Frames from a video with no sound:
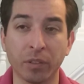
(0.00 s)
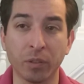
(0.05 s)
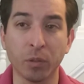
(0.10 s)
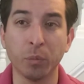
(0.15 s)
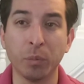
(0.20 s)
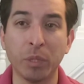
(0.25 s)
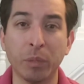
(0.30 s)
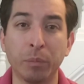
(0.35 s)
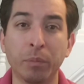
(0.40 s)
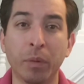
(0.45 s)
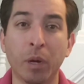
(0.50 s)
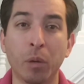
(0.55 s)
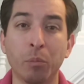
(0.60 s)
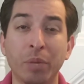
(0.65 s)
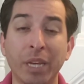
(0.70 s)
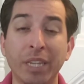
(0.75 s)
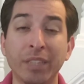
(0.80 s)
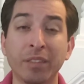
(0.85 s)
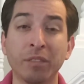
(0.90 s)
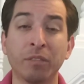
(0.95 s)
It will
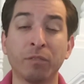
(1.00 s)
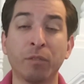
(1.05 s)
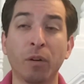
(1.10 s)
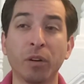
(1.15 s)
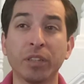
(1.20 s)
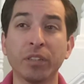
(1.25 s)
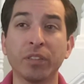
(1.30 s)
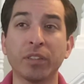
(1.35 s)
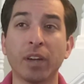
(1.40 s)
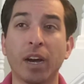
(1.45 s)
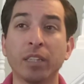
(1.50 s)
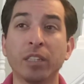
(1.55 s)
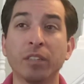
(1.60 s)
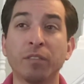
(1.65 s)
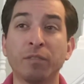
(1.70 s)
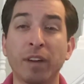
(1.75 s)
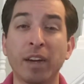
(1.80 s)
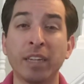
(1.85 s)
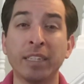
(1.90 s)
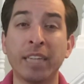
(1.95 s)
be focused on the
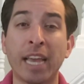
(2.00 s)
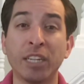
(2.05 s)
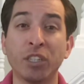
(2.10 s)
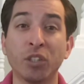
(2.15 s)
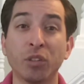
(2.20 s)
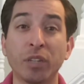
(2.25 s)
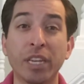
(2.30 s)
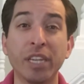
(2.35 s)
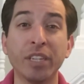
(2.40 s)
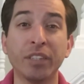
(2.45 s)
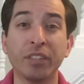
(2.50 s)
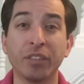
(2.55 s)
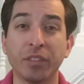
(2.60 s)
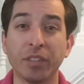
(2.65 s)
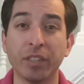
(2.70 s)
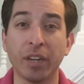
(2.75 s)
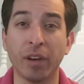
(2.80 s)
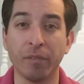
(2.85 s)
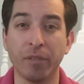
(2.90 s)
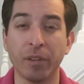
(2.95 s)
financial history
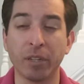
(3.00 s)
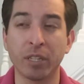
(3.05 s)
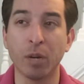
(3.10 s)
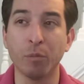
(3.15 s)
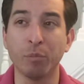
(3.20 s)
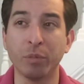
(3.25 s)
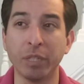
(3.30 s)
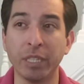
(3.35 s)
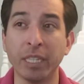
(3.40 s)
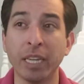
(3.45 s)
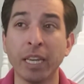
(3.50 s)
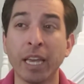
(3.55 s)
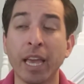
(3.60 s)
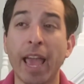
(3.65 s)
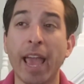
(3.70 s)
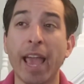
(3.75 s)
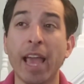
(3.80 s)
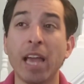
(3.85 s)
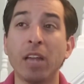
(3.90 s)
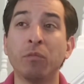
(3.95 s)
of the company
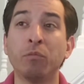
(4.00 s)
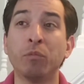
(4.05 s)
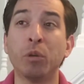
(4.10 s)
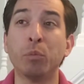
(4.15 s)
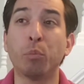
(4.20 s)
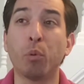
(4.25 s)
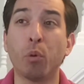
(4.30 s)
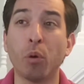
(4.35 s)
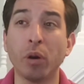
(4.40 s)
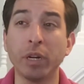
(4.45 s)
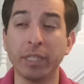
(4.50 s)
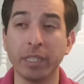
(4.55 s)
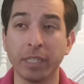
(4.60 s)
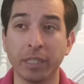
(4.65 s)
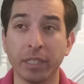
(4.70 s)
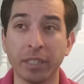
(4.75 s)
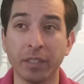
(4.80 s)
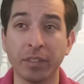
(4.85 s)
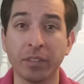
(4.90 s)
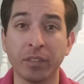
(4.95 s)
and reporting
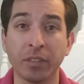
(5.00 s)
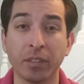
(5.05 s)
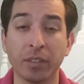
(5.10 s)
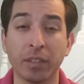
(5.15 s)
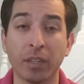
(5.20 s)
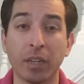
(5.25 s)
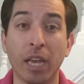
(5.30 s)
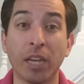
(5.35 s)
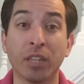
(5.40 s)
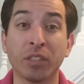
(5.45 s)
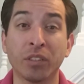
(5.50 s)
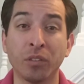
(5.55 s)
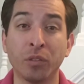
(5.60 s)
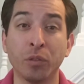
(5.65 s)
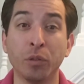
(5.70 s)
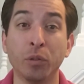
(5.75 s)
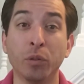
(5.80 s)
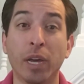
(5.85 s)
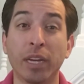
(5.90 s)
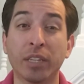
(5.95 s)
this
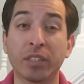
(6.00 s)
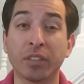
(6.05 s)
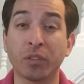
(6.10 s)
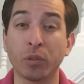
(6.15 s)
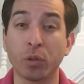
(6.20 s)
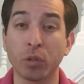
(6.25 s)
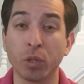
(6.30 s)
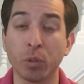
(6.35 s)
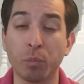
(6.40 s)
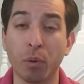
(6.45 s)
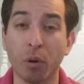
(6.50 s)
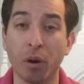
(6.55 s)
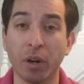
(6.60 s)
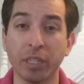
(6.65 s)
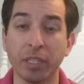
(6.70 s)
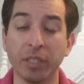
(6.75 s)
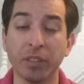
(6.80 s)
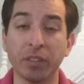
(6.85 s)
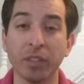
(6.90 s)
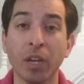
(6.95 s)
to external
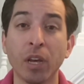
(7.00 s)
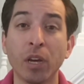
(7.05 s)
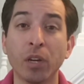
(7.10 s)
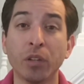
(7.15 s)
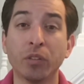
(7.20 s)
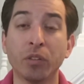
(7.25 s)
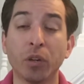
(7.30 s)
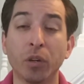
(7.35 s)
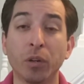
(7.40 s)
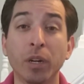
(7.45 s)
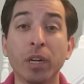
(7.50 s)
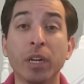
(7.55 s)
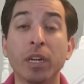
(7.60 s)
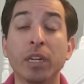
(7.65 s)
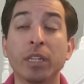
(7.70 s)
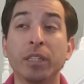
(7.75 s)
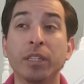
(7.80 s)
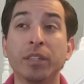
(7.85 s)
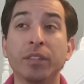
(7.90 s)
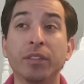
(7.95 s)
parties. So,
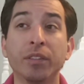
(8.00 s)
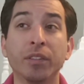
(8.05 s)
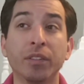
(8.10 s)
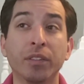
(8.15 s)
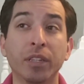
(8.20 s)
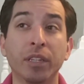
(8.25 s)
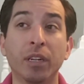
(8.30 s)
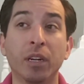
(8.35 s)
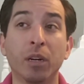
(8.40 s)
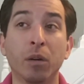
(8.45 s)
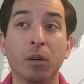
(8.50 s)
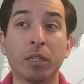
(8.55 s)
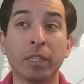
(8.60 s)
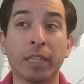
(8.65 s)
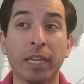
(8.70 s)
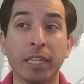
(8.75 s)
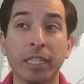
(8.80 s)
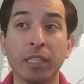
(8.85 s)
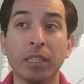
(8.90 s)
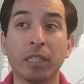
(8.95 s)
this is
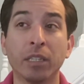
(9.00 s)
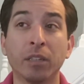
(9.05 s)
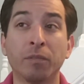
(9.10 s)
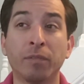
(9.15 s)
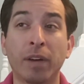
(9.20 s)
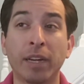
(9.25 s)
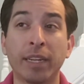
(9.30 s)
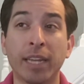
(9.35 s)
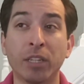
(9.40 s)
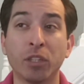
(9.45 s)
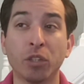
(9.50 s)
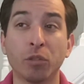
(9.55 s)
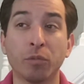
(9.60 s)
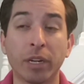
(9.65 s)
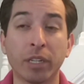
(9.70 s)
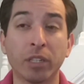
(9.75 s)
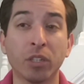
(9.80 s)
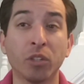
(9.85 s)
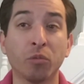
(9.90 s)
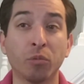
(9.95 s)
getting the financial
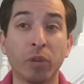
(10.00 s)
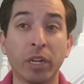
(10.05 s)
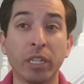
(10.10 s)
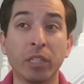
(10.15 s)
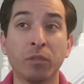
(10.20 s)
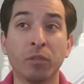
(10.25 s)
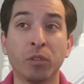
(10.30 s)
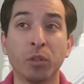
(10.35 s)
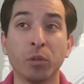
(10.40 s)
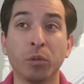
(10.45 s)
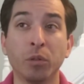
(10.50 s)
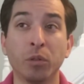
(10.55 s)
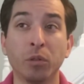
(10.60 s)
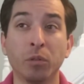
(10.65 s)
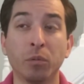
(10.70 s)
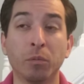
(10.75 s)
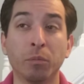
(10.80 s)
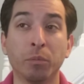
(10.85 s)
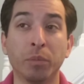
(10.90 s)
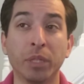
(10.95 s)
records ready
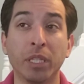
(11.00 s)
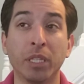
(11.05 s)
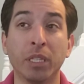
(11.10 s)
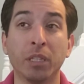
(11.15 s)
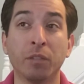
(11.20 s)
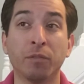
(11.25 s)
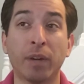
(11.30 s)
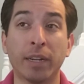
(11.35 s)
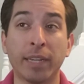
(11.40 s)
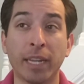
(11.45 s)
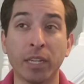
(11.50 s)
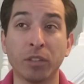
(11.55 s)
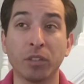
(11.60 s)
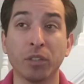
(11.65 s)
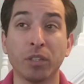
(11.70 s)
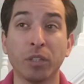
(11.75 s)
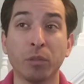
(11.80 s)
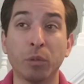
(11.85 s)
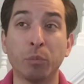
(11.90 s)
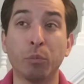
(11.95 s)
to be
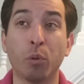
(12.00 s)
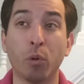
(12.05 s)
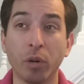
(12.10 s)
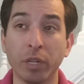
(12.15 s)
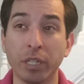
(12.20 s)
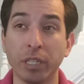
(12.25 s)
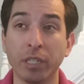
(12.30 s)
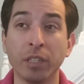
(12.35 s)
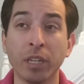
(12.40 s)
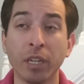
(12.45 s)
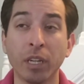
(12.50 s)
financially reported